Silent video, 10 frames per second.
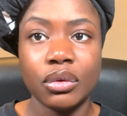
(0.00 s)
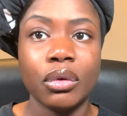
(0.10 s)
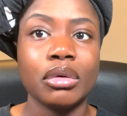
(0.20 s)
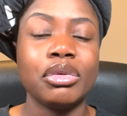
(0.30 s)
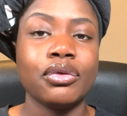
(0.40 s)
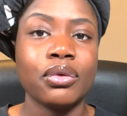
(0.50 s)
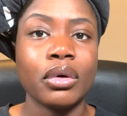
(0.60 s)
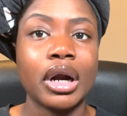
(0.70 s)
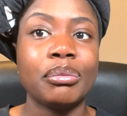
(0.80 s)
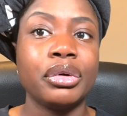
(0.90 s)
or before
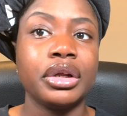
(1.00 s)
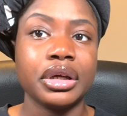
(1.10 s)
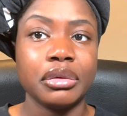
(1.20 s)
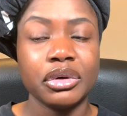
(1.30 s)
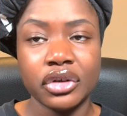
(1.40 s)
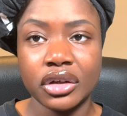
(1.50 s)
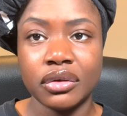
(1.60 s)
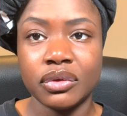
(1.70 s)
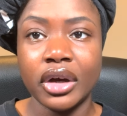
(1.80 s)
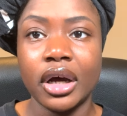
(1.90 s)
I'm putting in a protective
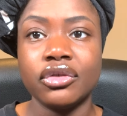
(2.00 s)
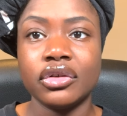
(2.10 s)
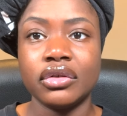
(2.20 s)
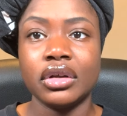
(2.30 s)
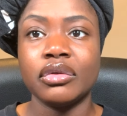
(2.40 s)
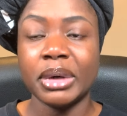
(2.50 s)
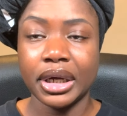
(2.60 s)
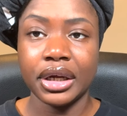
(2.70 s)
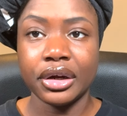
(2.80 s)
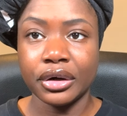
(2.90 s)
style just to give my
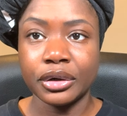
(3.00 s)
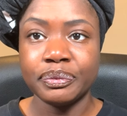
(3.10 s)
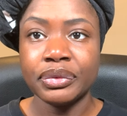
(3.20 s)
hair